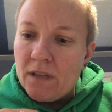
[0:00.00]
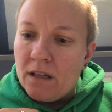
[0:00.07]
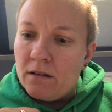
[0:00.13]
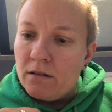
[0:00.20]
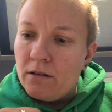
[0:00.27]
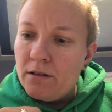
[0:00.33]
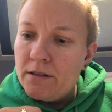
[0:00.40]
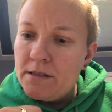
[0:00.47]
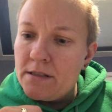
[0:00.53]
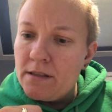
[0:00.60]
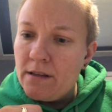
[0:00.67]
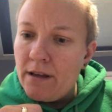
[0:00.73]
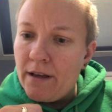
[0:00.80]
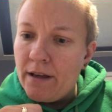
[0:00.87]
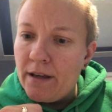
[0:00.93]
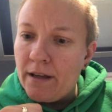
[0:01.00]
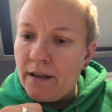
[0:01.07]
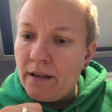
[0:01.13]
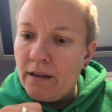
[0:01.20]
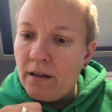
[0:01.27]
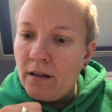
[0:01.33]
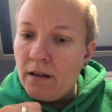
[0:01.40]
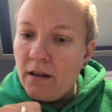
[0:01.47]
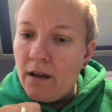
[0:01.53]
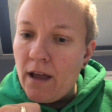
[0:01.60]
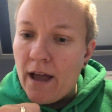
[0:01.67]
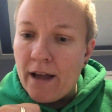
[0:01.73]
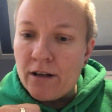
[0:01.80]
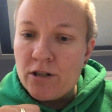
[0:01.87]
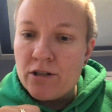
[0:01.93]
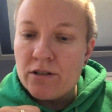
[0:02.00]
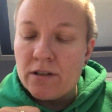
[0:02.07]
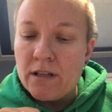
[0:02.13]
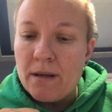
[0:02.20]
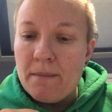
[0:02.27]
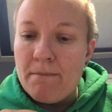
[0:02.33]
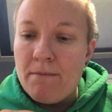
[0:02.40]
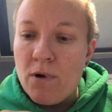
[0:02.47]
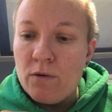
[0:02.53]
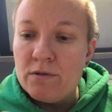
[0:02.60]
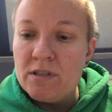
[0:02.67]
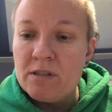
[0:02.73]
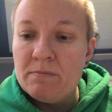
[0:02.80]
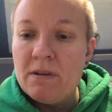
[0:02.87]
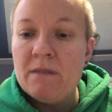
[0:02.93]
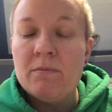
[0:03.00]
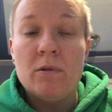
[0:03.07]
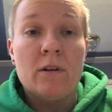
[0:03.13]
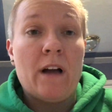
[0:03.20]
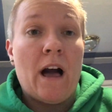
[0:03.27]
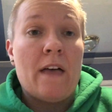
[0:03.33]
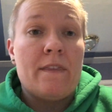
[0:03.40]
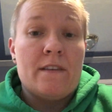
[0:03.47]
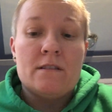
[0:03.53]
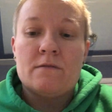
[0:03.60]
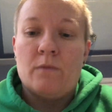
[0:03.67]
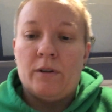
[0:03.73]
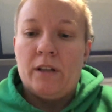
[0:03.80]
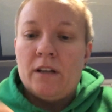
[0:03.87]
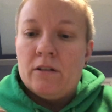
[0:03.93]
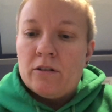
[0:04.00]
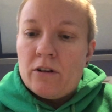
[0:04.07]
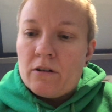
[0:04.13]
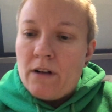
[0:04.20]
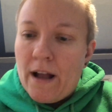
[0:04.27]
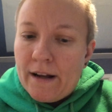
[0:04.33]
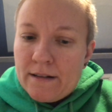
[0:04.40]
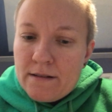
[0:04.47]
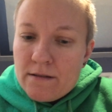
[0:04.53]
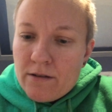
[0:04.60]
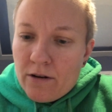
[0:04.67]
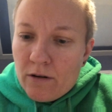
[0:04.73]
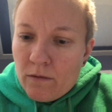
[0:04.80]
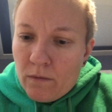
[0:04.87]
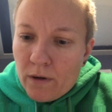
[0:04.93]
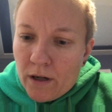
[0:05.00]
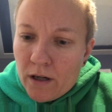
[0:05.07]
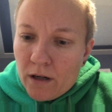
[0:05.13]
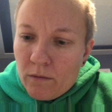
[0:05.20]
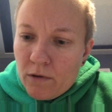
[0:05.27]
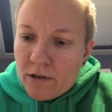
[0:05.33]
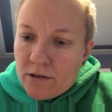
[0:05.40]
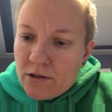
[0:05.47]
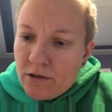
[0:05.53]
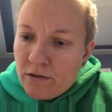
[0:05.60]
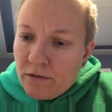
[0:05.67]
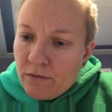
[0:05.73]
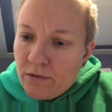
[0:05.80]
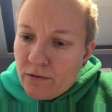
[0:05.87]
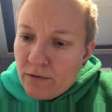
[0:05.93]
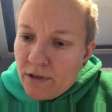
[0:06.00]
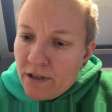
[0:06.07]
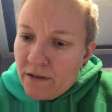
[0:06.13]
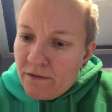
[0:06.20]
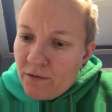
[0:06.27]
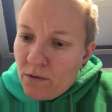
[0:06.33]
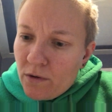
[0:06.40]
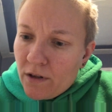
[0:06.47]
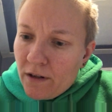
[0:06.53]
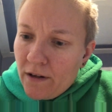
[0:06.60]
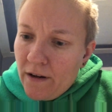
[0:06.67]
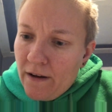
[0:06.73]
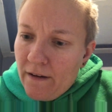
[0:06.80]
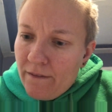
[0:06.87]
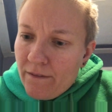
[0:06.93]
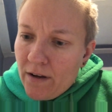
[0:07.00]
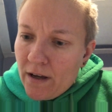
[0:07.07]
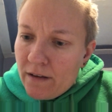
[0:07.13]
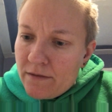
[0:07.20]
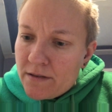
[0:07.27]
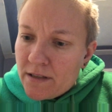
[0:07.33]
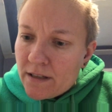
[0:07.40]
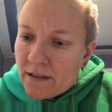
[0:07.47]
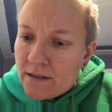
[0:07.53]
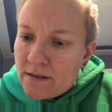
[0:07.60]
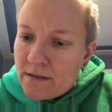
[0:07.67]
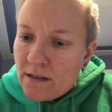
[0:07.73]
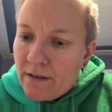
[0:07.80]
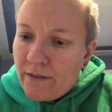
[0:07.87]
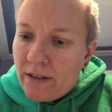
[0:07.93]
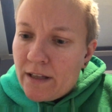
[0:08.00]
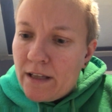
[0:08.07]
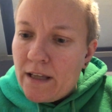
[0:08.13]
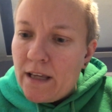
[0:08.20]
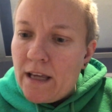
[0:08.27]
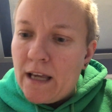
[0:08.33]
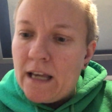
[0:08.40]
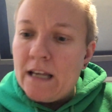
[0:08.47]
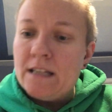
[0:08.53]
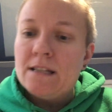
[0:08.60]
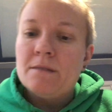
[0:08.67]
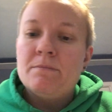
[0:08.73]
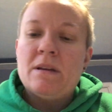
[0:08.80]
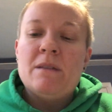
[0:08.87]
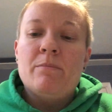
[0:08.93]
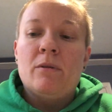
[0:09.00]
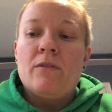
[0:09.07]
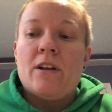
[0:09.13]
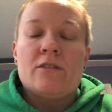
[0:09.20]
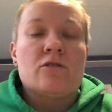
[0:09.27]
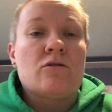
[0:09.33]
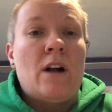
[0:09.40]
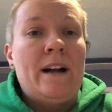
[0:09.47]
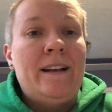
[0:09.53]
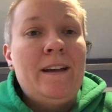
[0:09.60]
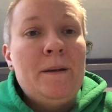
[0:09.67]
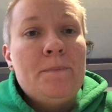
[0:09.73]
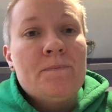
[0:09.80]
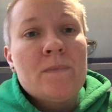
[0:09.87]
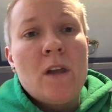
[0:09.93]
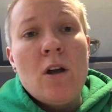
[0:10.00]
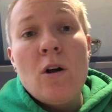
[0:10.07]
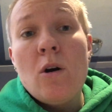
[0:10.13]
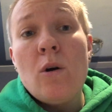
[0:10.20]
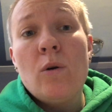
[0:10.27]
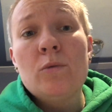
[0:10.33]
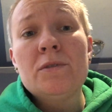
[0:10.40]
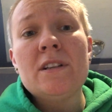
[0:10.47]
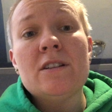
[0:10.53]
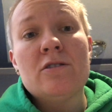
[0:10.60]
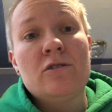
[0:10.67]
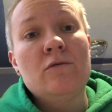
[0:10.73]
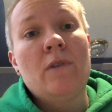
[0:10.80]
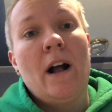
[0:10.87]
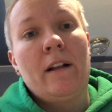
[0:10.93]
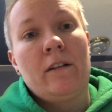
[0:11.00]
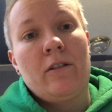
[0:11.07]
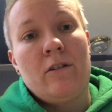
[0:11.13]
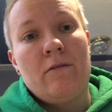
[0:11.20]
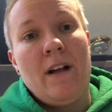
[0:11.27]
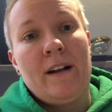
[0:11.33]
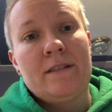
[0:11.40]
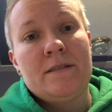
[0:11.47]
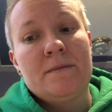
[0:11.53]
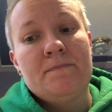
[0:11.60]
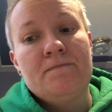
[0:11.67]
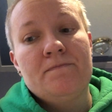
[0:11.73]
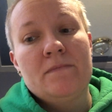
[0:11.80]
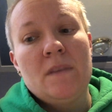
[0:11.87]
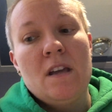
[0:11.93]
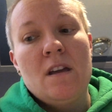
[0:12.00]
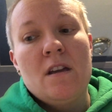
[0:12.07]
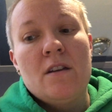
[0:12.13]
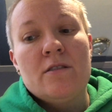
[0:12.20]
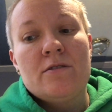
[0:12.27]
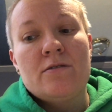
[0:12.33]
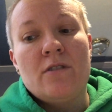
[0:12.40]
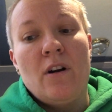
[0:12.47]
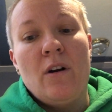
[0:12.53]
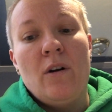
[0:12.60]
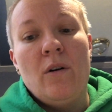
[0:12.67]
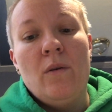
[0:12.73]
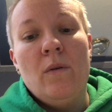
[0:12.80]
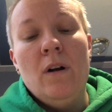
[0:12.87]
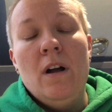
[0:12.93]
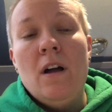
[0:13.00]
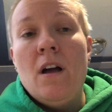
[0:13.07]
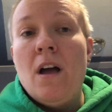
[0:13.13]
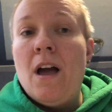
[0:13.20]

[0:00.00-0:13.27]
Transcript: It looks like actually most people got this one incorrect. There were 1, 2, 3, 4, 5, 6, 7, 8 people that tried it. Only 2 got it correct. So,